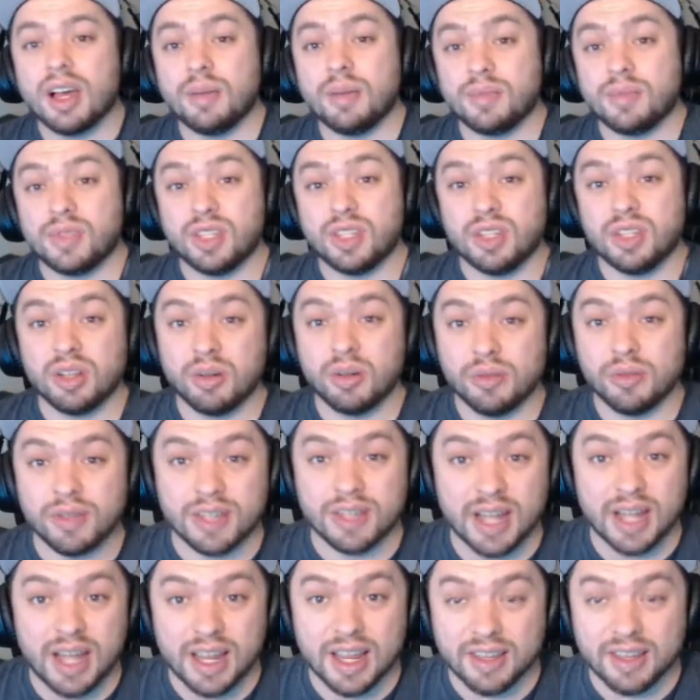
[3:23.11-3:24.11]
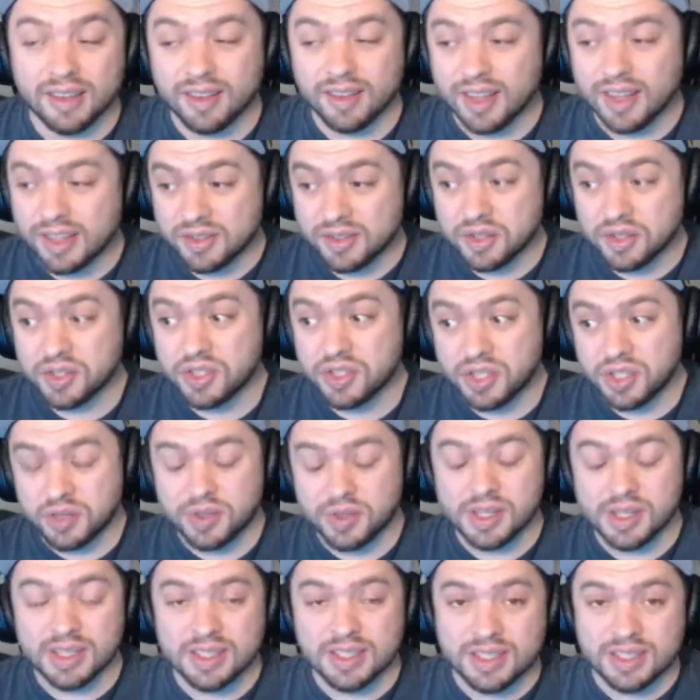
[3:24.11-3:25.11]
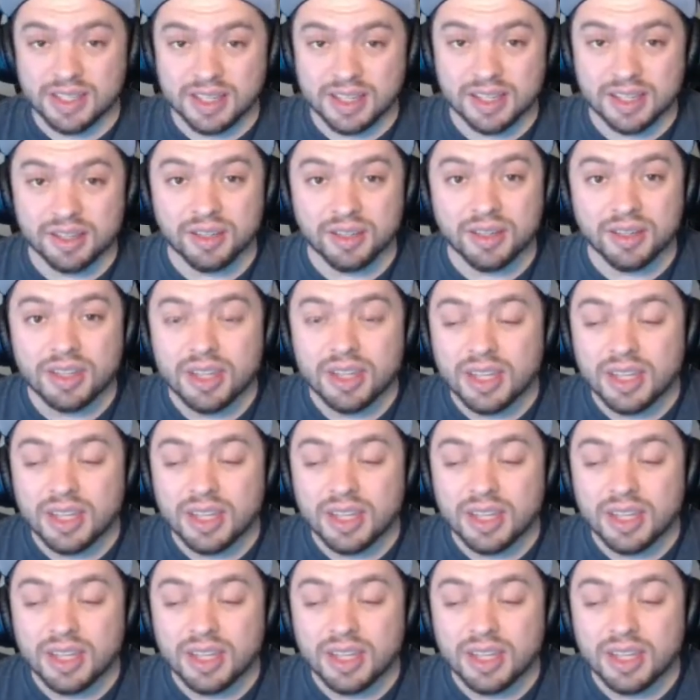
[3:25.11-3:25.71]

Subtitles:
So you don't die, and the lasers do insta kill.